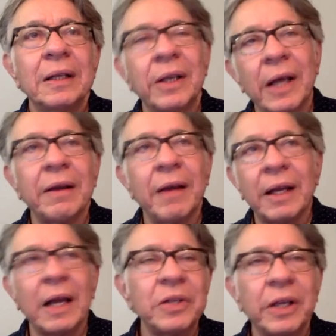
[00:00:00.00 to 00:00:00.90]
I, I,
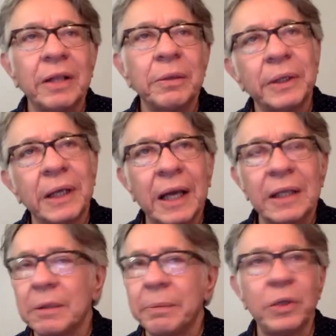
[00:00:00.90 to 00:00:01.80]
got together with the guys
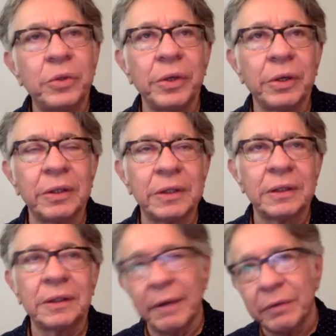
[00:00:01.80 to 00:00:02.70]
that have been two years
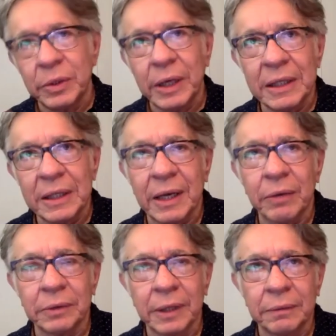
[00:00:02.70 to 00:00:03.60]
since I have two guys that I
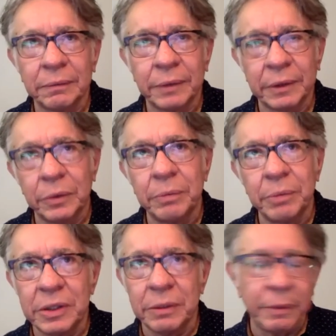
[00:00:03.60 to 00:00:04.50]
that we do
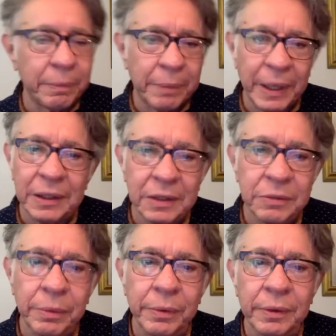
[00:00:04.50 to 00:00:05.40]
music. We've been playing since
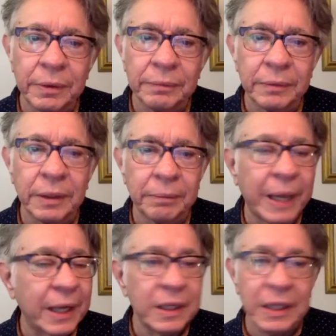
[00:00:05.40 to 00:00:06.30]
we were
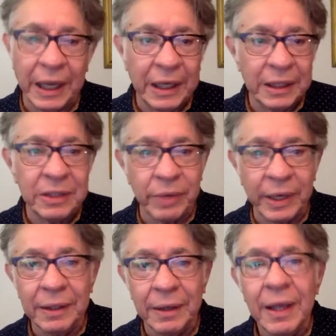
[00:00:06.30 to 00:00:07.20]
back in the 80s, right?